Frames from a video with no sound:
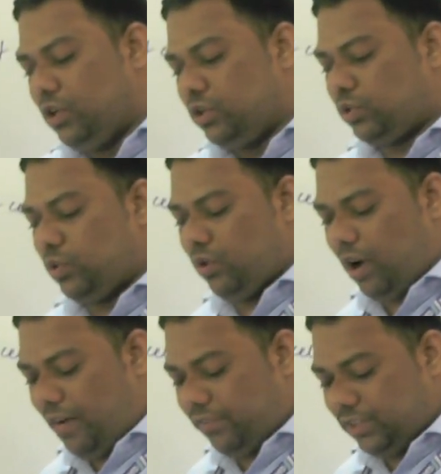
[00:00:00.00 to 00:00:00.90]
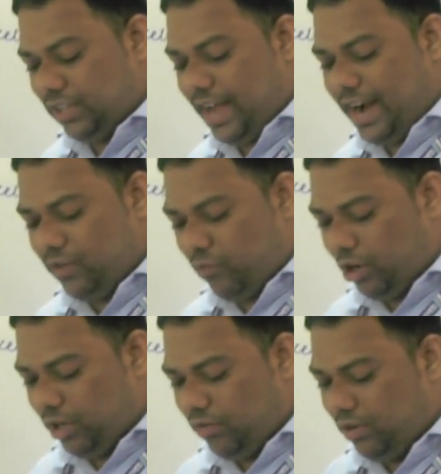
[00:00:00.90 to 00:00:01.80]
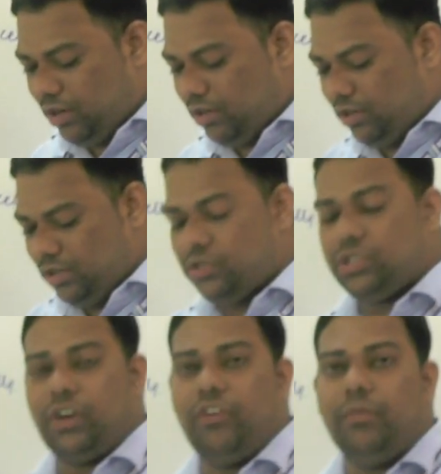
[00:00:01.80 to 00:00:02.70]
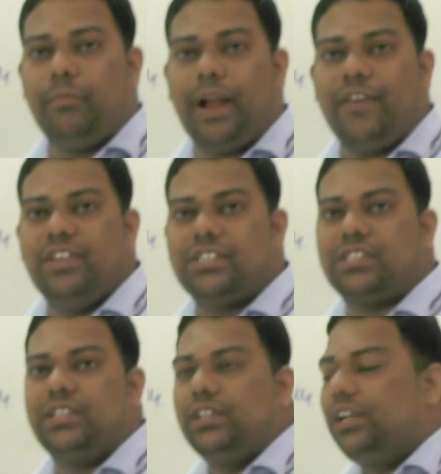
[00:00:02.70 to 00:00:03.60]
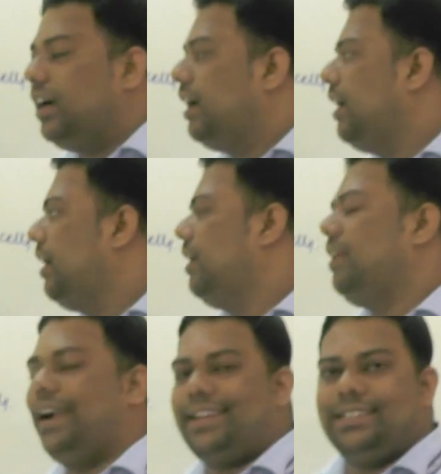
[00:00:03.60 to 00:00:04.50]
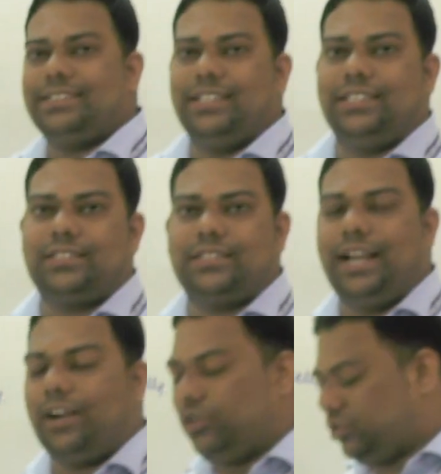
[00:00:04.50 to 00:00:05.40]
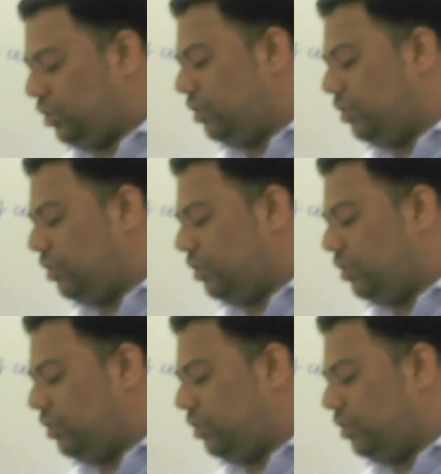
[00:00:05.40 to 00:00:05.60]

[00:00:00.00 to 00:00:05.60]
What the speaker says: So after that, whatever seven brevis lattices, that also